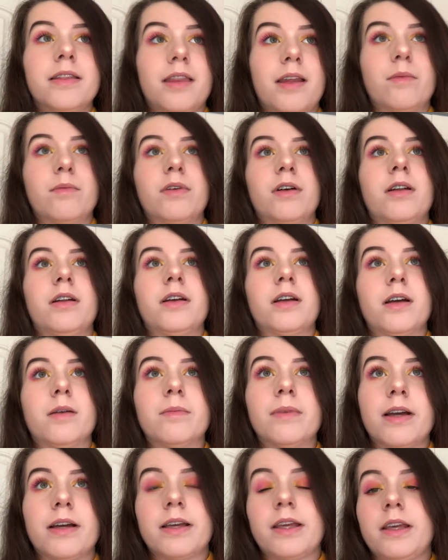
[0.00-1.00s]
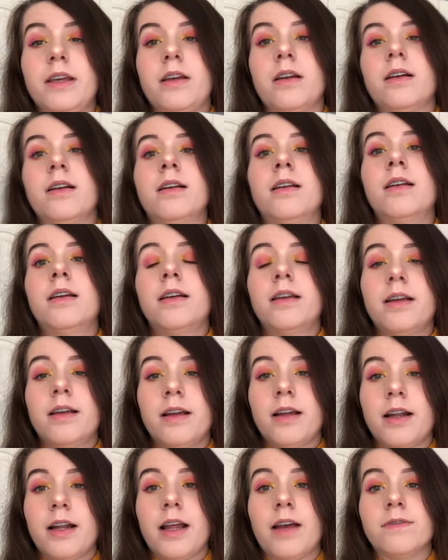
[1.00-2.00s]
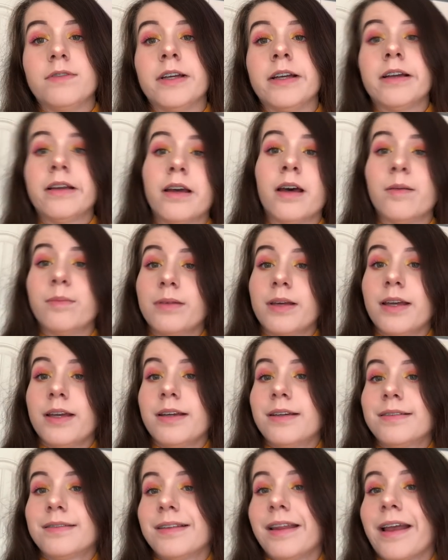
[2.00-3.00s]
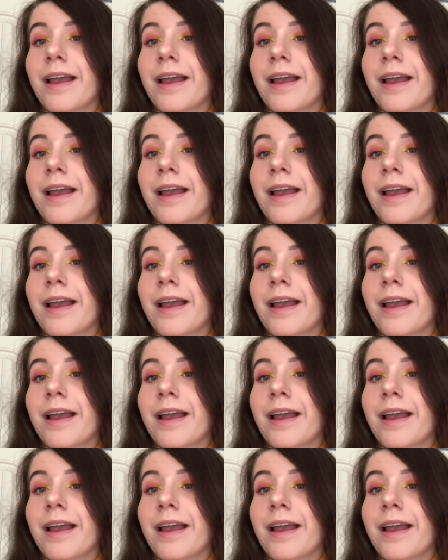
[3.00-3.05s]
then we're gonna come back here and have like cupcakes.